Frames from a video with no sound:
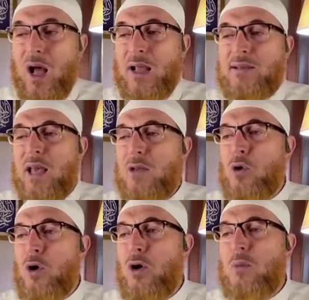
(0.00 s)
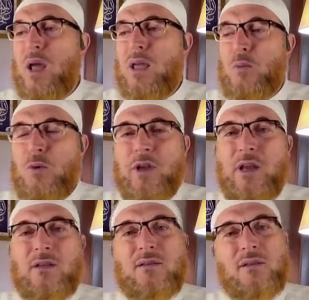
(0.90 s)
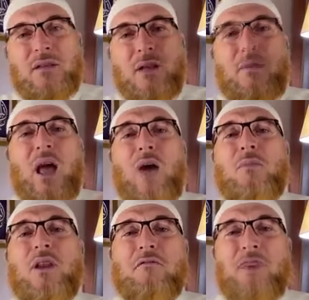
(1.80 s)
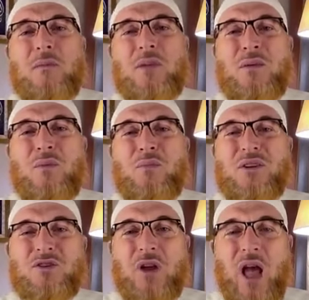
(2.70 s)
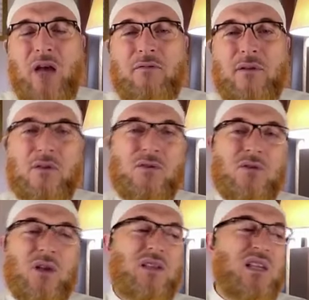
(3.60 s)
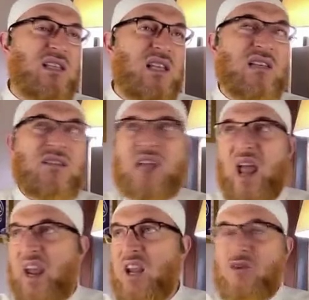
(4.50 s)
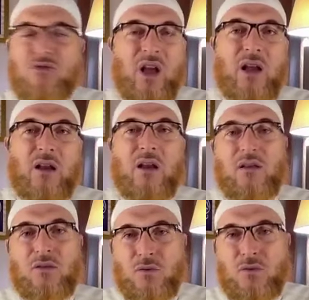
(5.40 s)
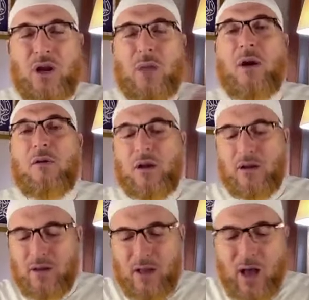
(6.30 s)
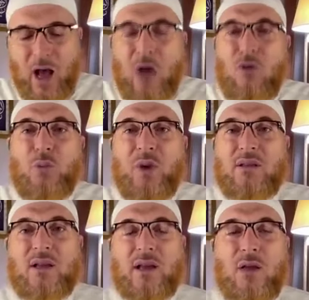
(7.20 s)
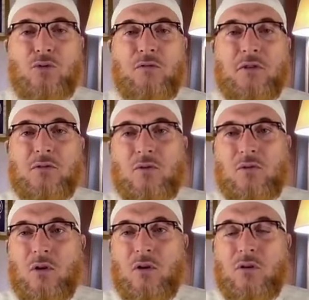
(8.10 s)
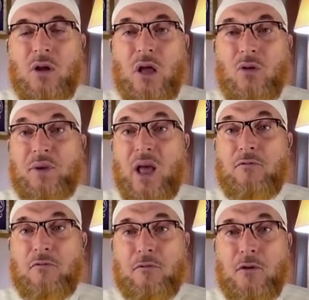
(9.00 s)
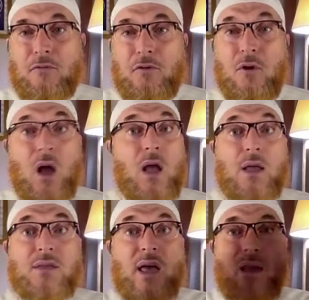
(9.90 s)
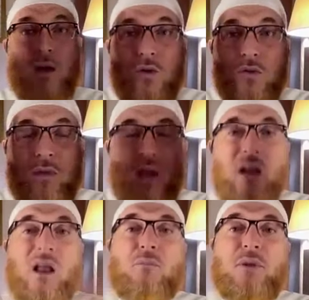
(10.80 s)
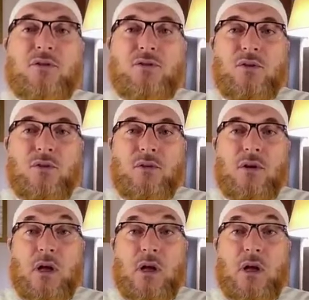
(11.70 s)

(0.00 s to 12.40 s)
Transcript: I say to all my employees, tell me how many family members you have. So I say six, eight, nine. Don't worry about it. I will pay zakat al-fitr on all, on behalf of all of you. Thank you. May Allah bless you.